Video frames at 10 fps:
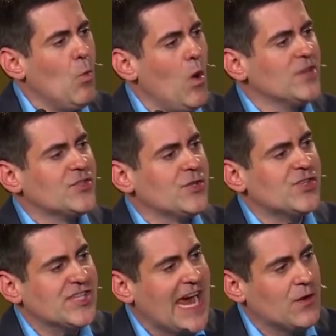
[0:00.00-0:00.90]
want to
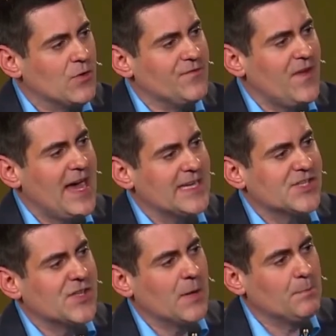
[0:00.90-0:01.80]
sacrifice
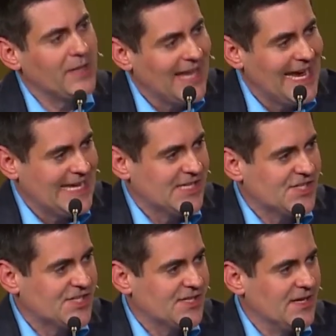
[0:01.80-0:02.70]
their
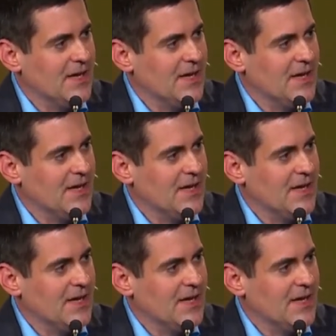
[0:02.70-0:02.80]
place